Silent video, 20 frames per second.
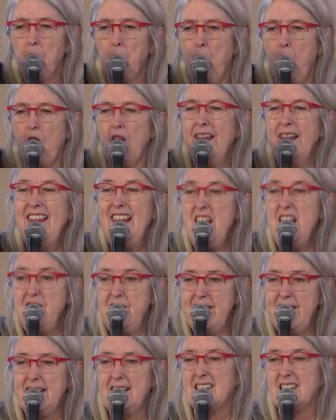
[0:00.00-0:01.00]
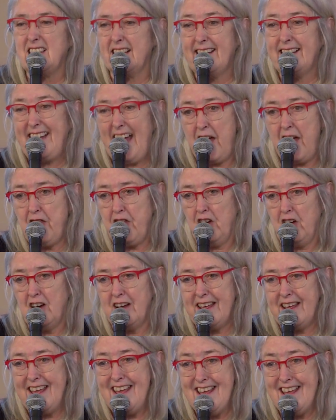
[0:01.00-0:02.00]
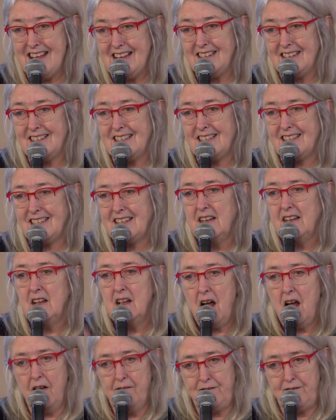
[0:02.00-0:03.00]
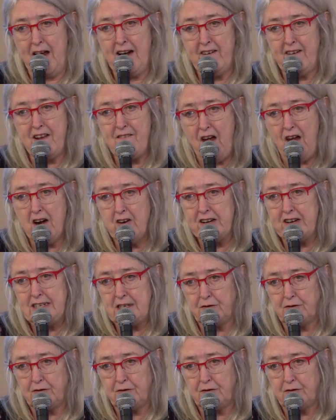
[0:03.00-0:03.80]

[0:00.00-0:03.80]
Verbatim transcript: what living together is a very, very